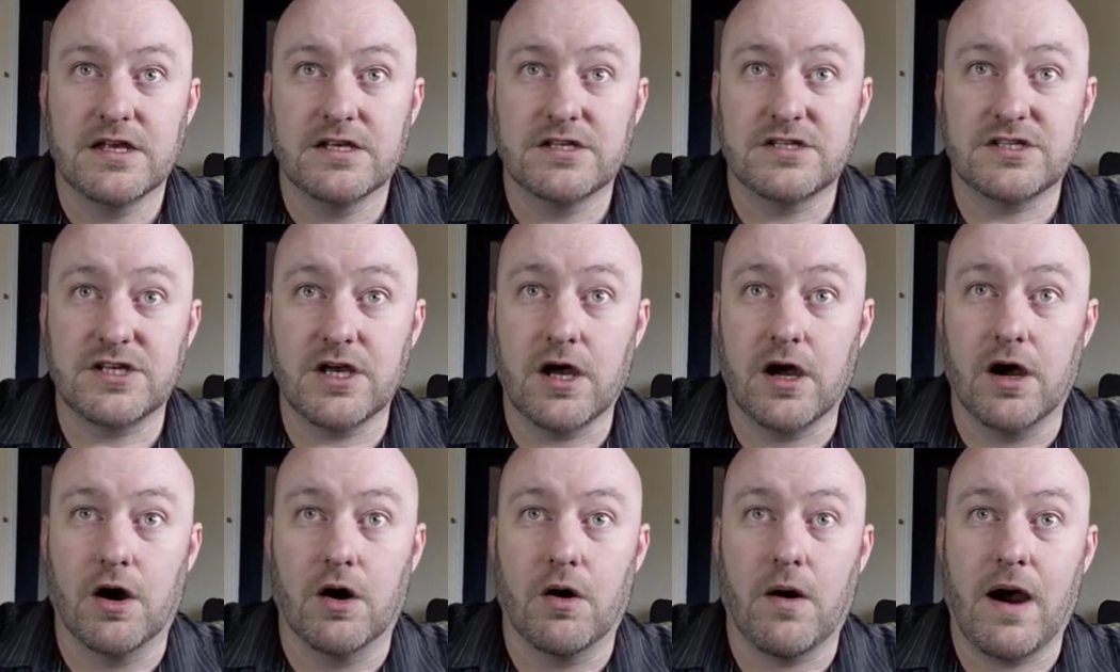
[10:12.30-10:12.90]

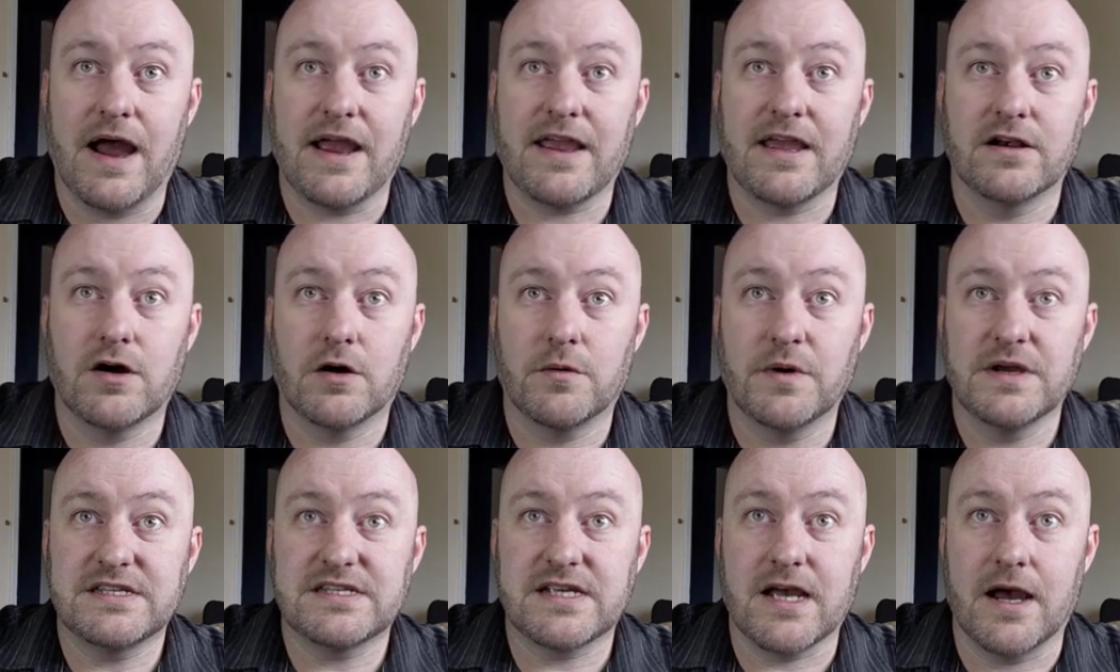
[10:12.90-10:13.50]
So I can
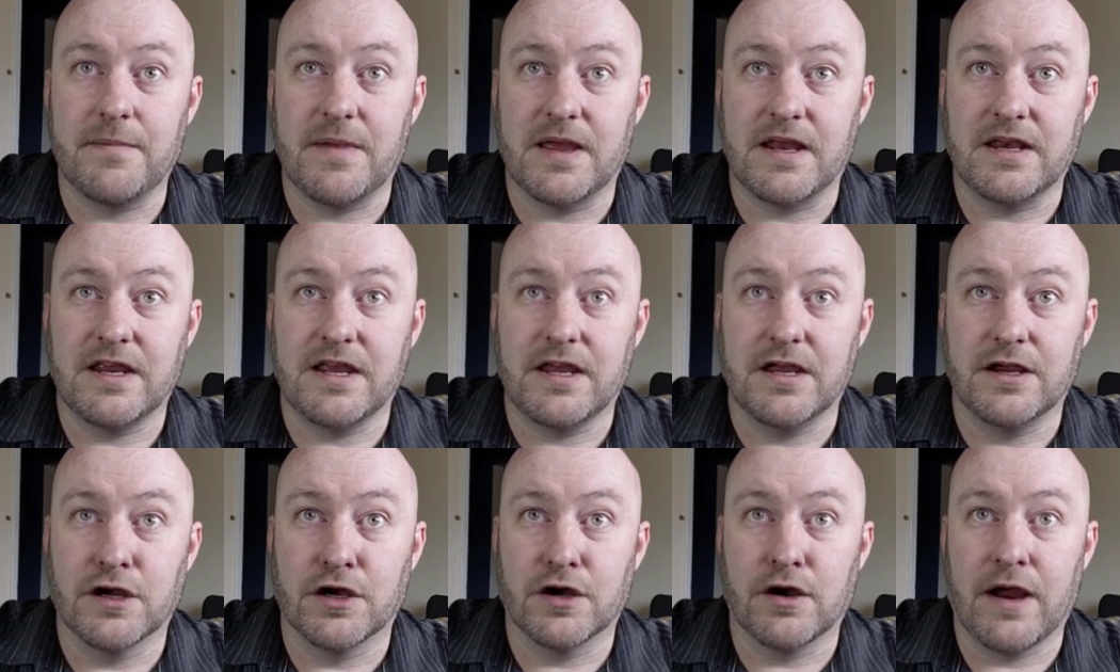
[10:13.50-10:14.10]
always come in
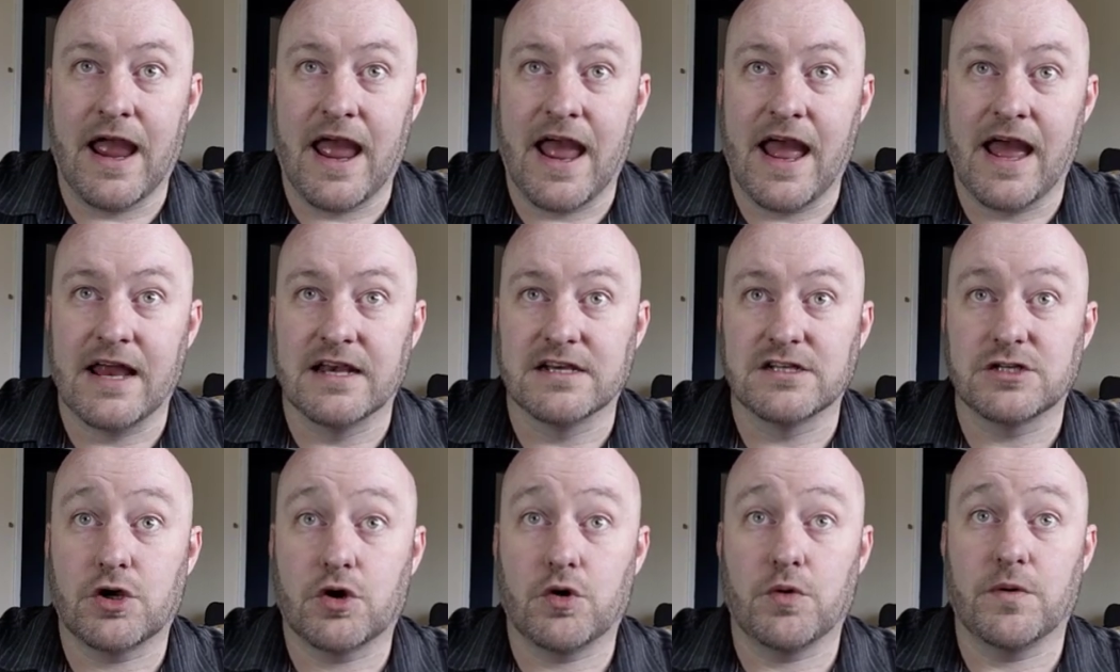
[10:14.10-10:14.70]
here
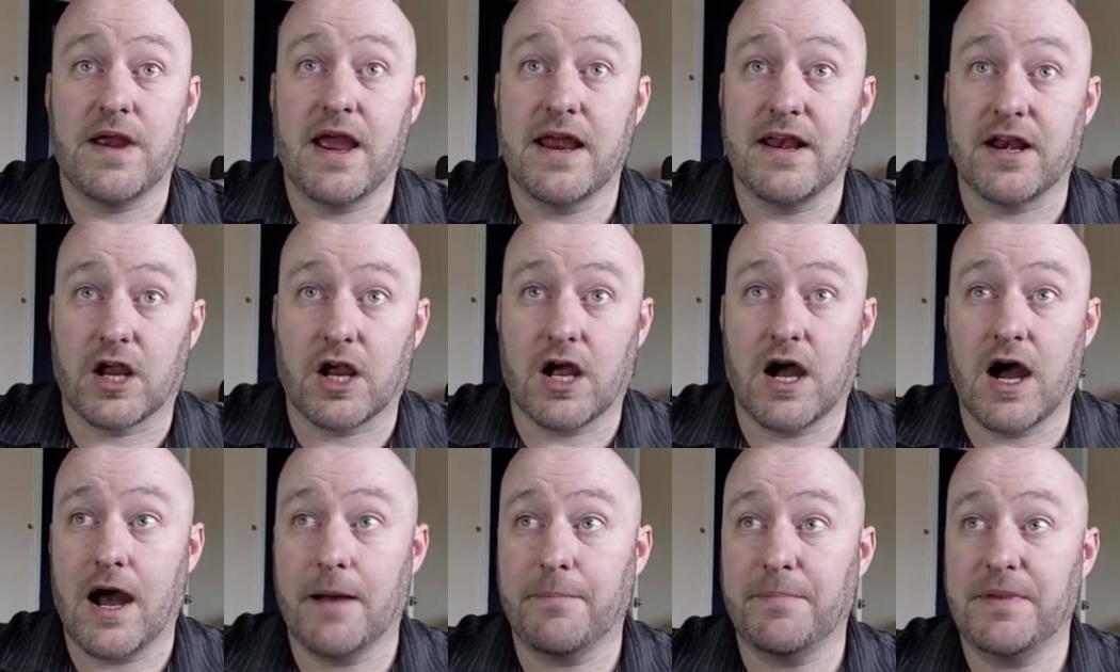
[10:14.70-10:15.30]
and create a
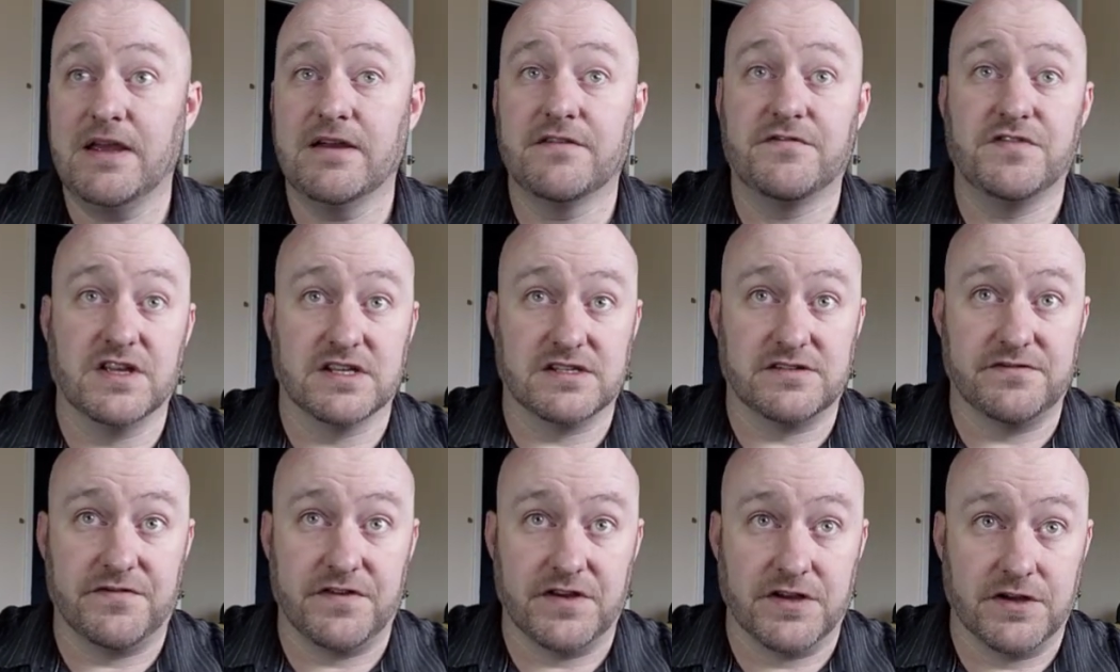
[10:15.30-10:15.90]
copy of
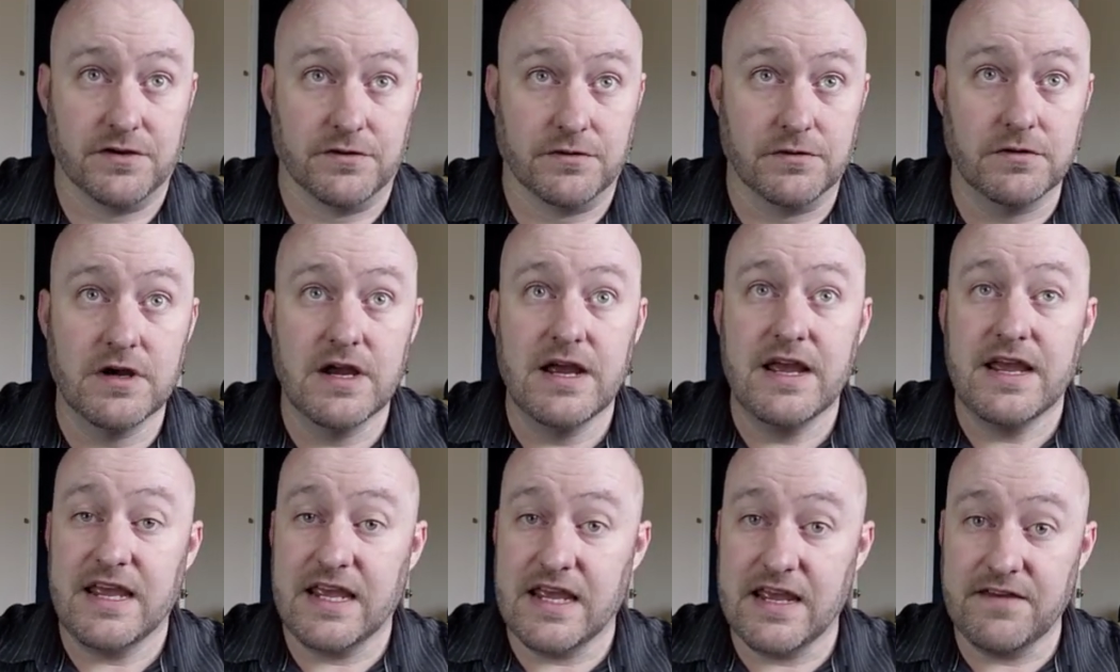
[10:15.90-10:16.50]
this view
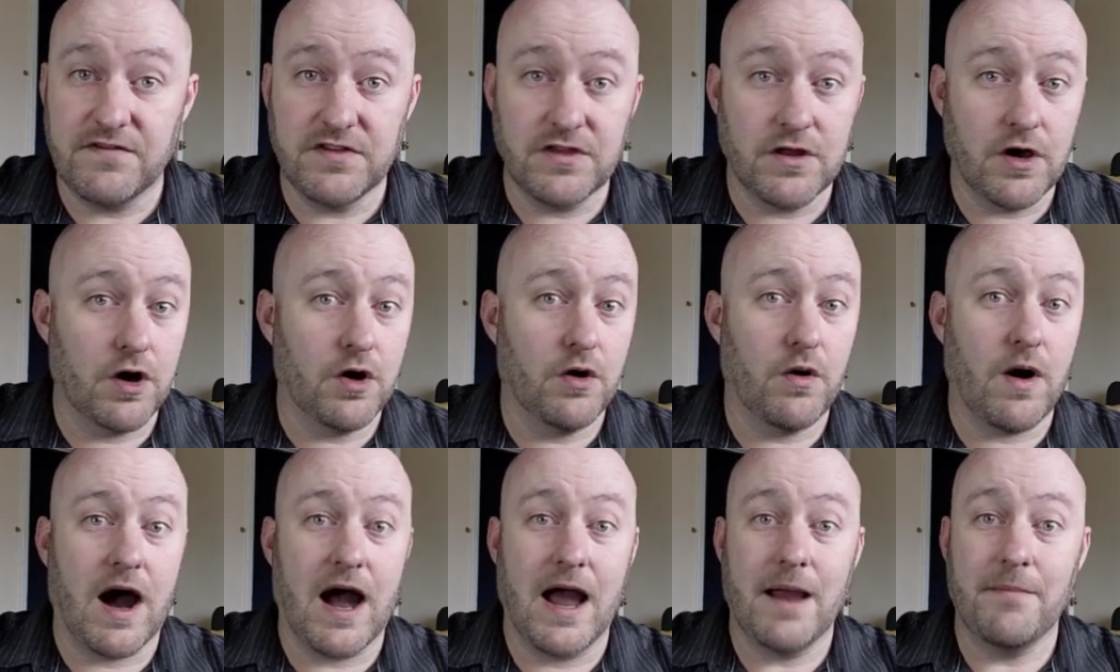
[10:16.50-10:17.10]
even
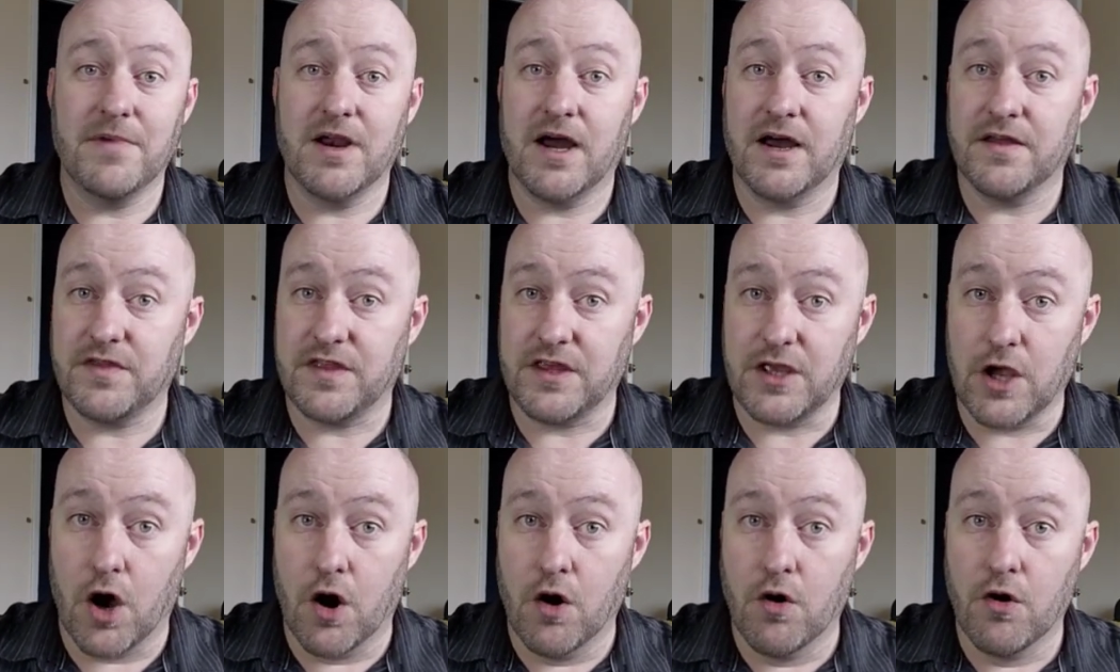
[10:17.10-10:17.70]
though I'm not
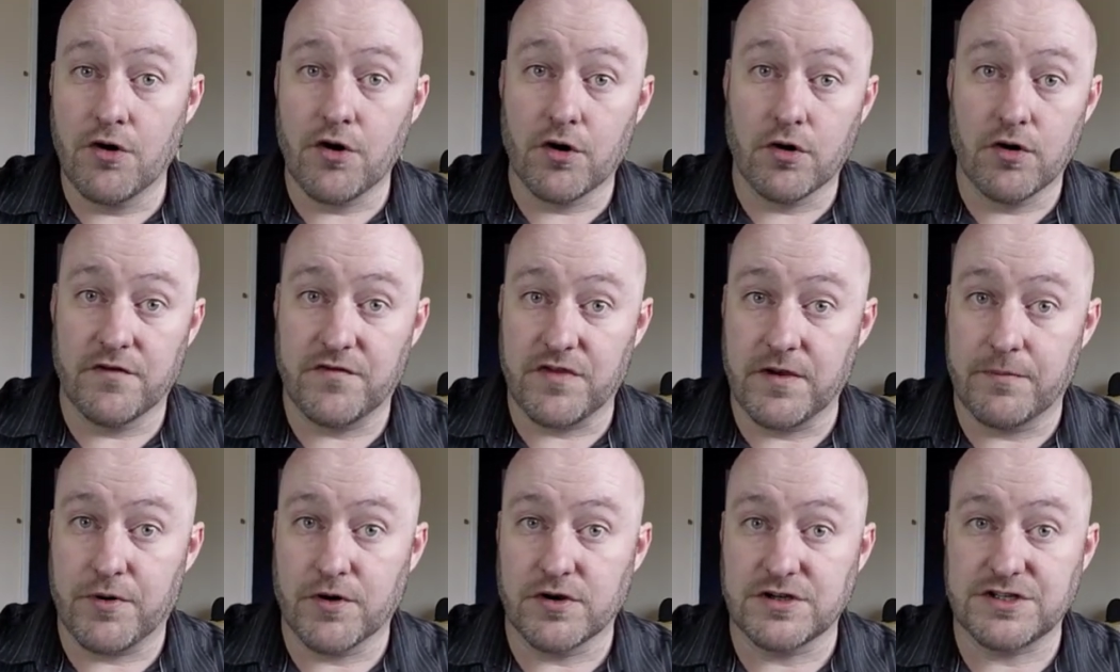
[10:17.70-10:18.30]
the owner
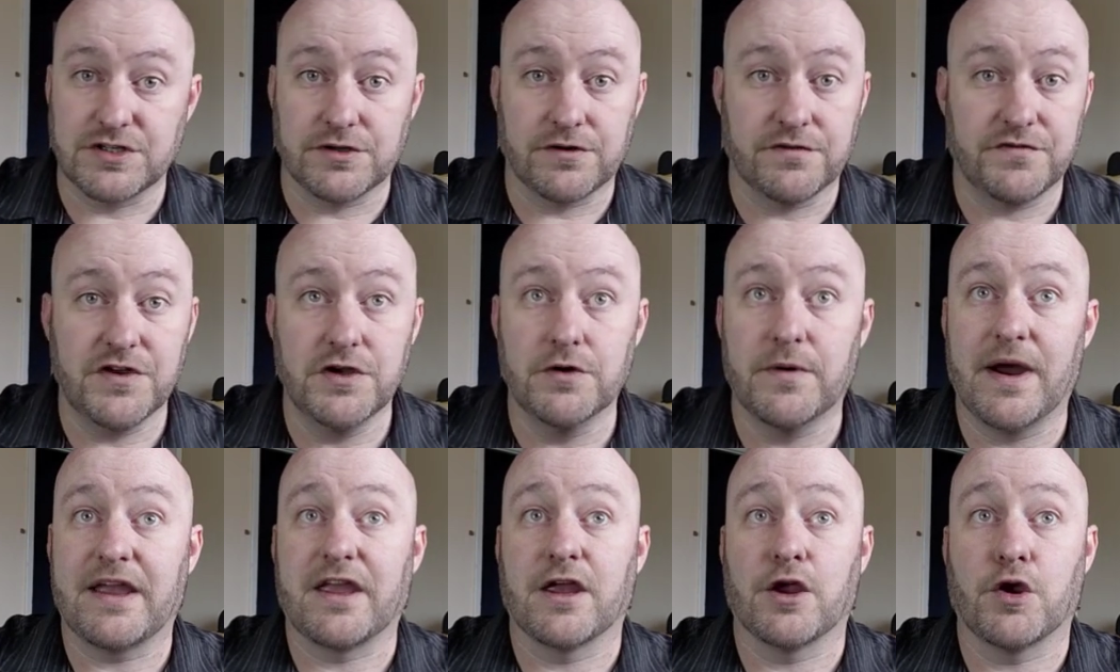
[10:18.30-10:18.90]
of the personal
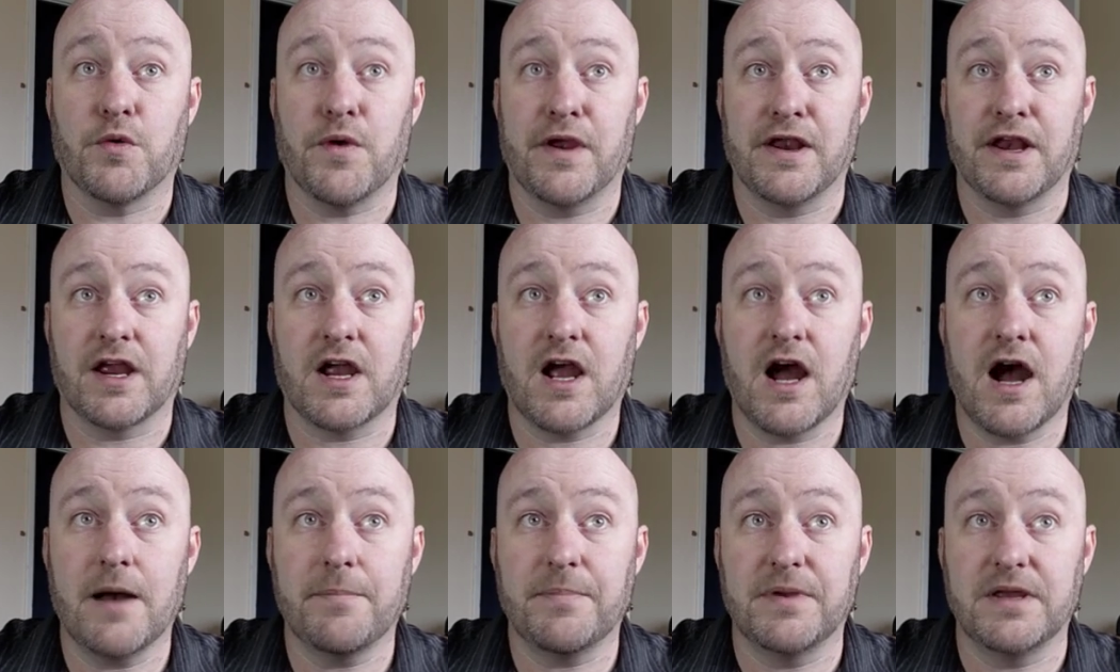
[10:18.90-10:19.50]
view, I can create a
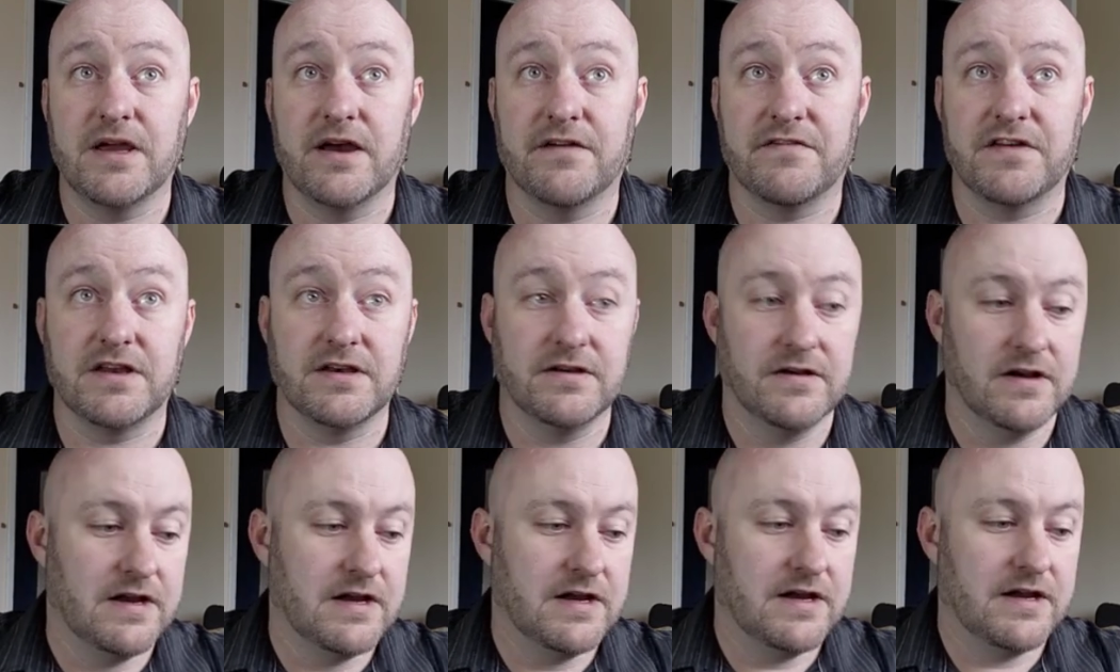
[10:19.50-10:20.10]
copy of
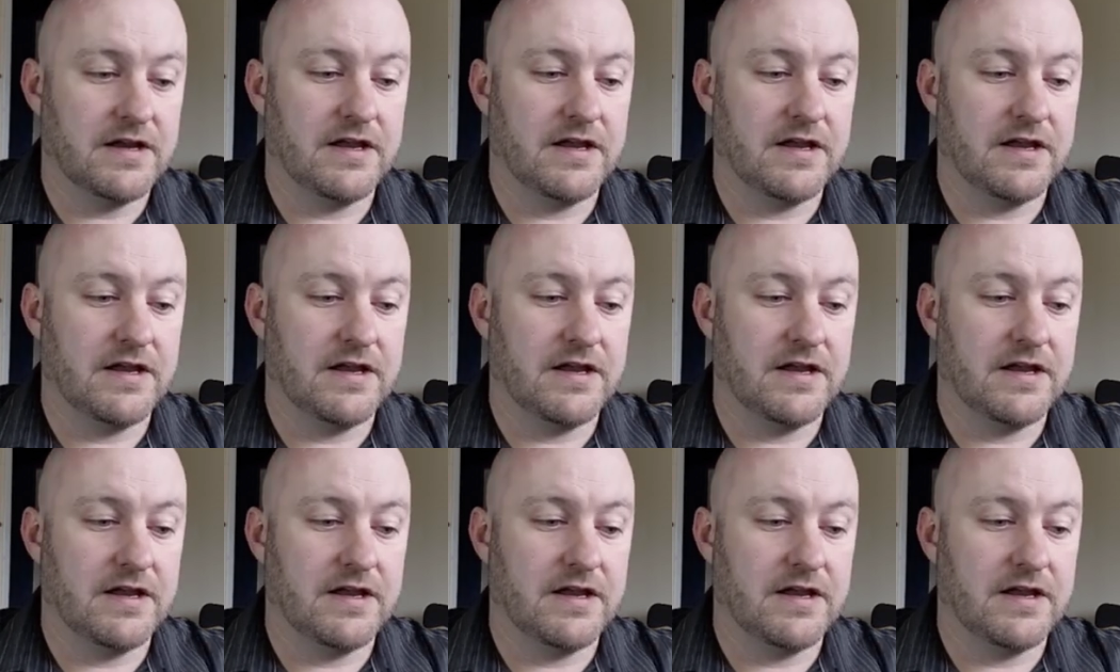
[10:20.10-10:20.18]
it.